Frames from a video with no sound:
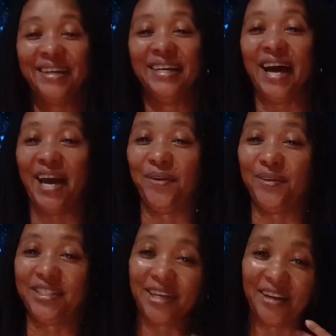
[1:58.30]
I
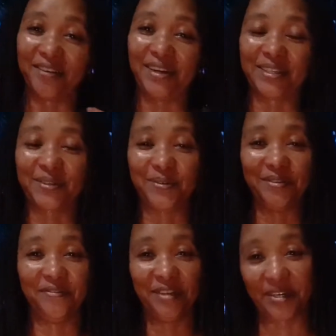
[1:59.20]
don't tolerate
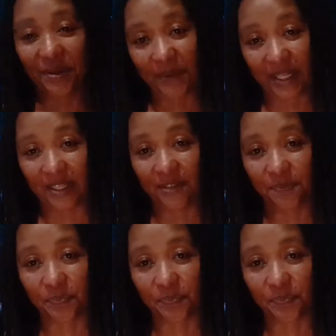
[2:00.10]
cold very well.